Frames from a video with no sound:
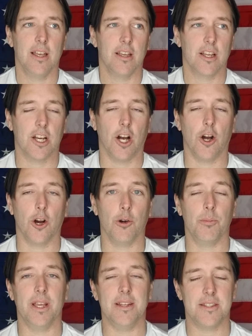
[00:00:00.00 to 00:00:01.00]
carb
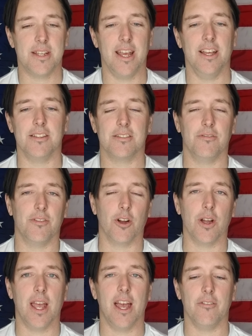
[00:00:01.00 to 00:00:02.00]
intense,
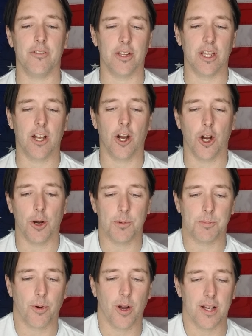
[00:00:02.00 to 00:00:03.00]
very heavily carbs,
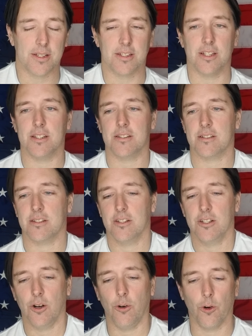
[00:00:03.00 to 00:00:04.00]
processed,
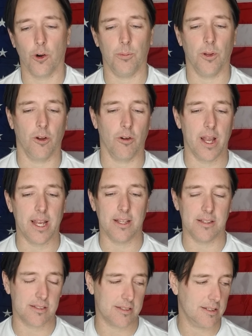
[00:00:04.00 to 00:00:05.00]
horrible
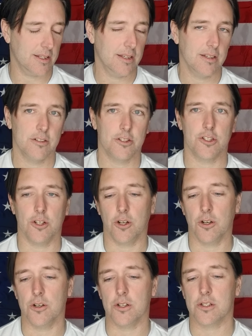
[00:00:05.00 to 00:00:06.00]
grains,
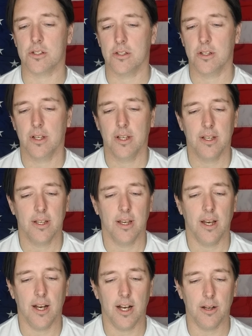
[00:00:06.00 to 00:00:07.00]
sugars,
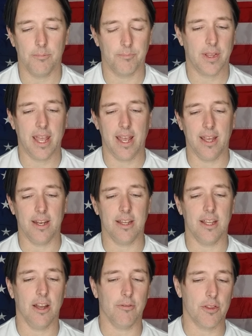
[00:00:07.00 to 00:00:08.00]

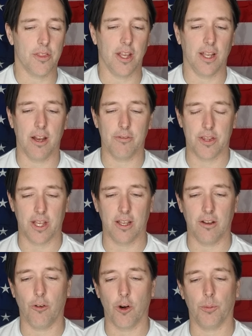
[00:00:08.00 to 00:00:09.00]
candy, everything
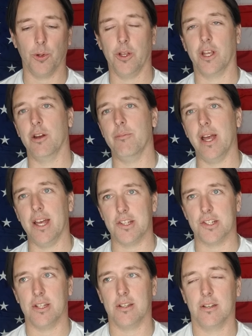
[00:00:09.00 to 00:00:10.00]
horrible you can
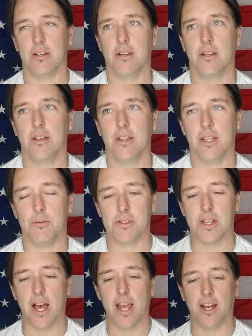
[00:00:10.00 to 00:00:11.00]
imagine that was
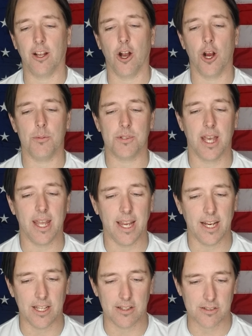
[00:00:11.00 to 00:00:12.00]
high in carbs. I
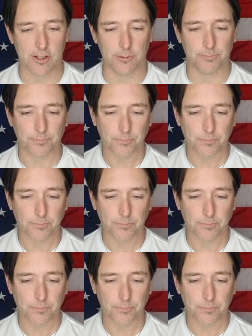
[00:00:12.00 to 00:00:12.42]
ate it. So,